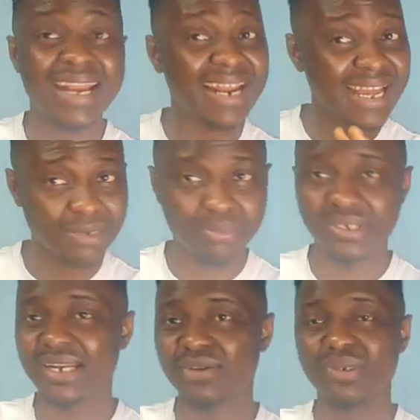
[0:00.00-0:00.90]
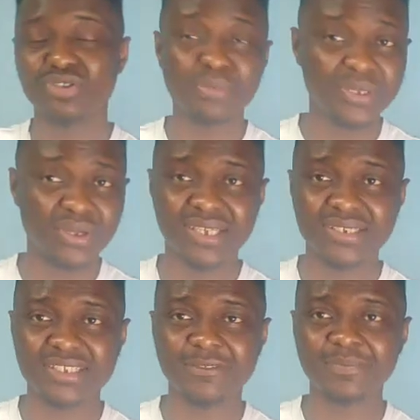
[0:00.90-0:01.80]
and I like the body language, to be
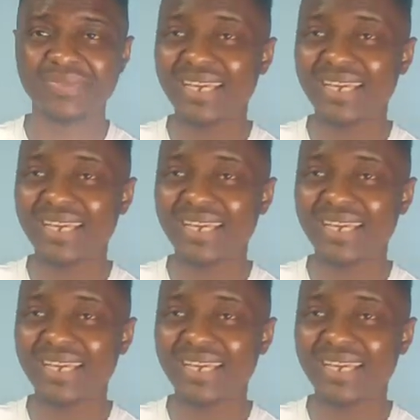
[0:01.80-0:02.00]
honest.